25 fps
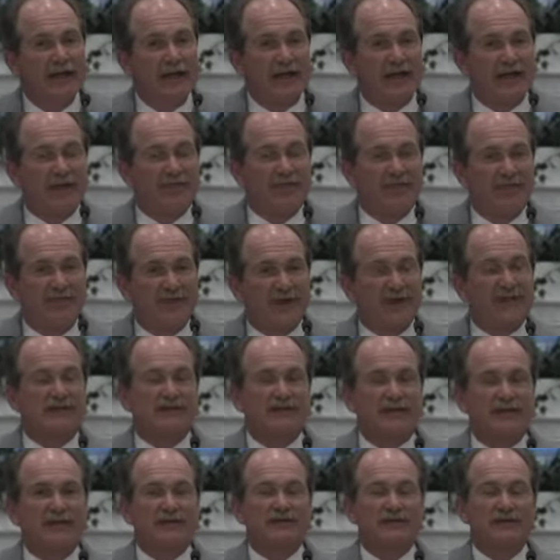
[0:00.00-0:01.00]
and
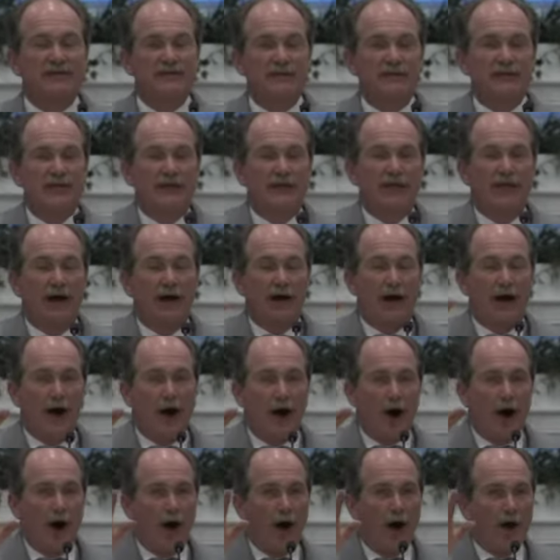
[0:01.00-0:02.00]
visit
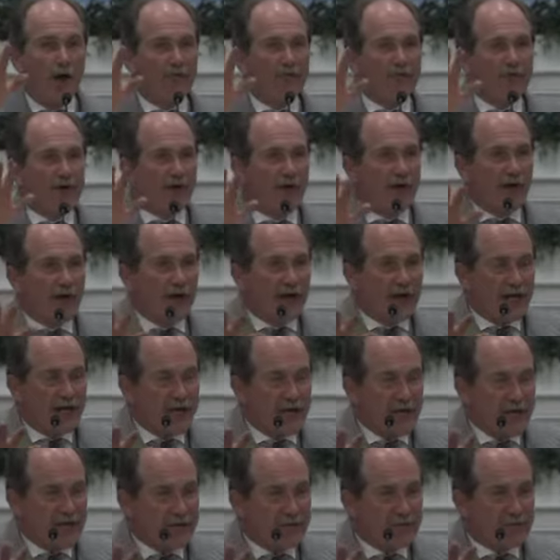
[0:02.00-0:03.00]
all the
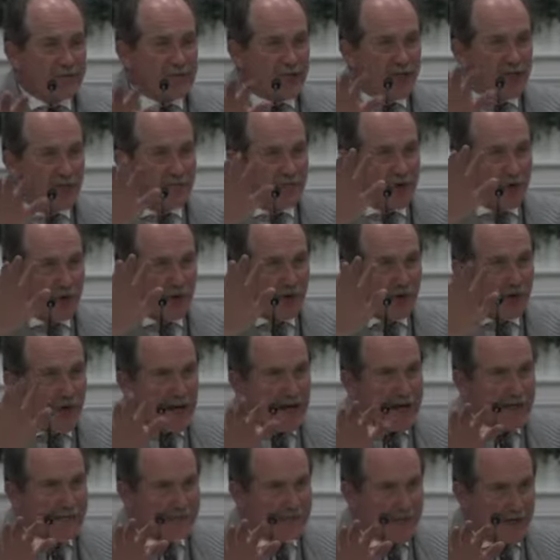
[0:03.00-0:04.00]
graves of your
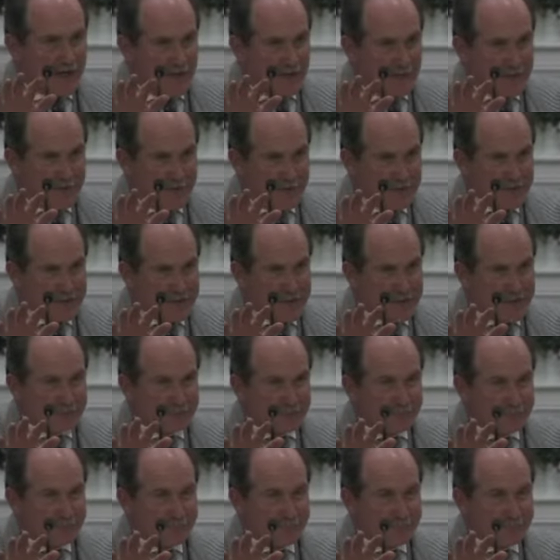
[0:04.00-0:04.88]
grandfathers.